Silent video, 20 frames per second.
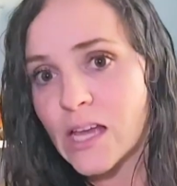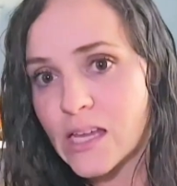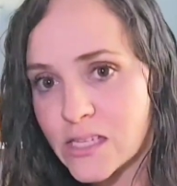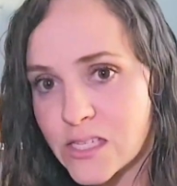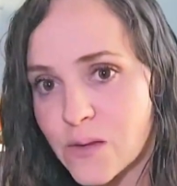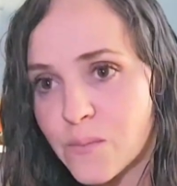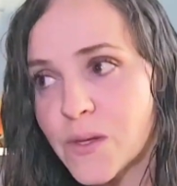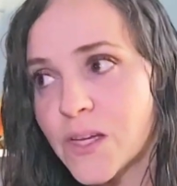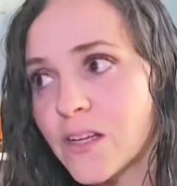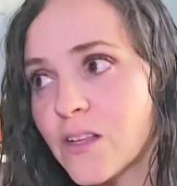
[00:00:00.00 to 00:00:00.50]

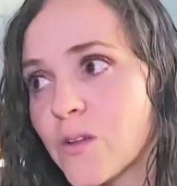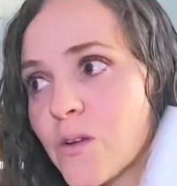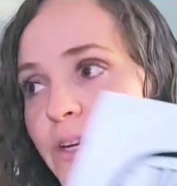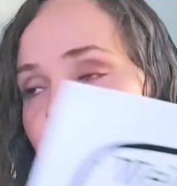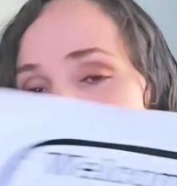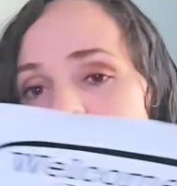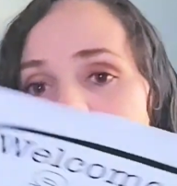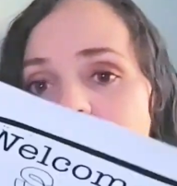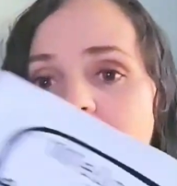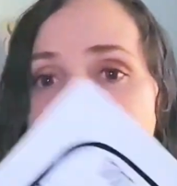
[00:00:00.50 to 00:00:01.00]
has to be
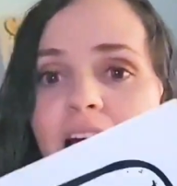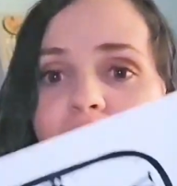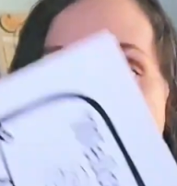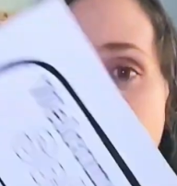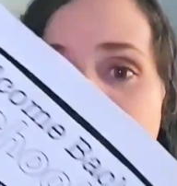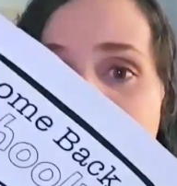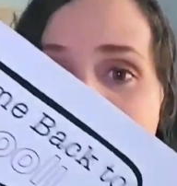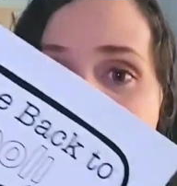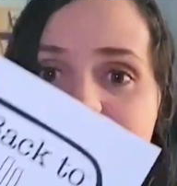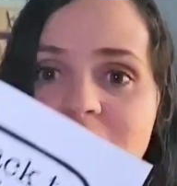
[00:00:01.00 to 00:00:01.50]
included, I
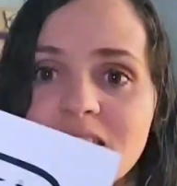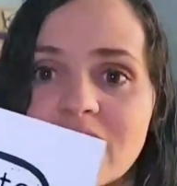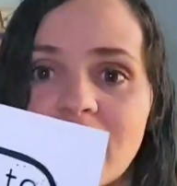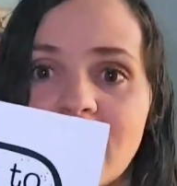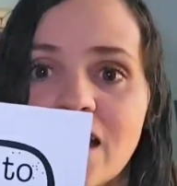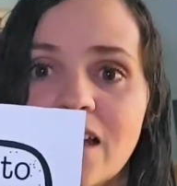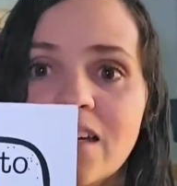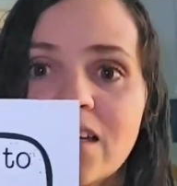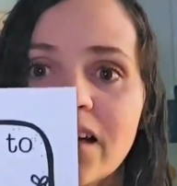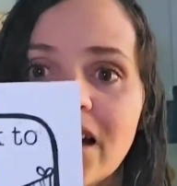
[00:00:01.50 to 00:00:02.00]
had my
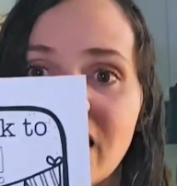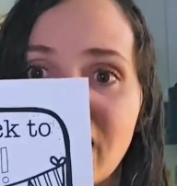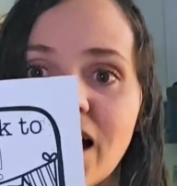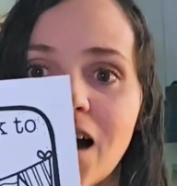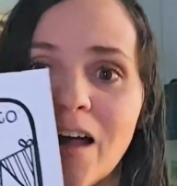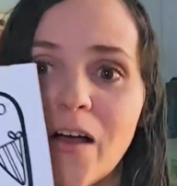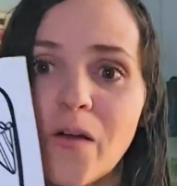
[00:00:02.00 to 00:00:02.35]
son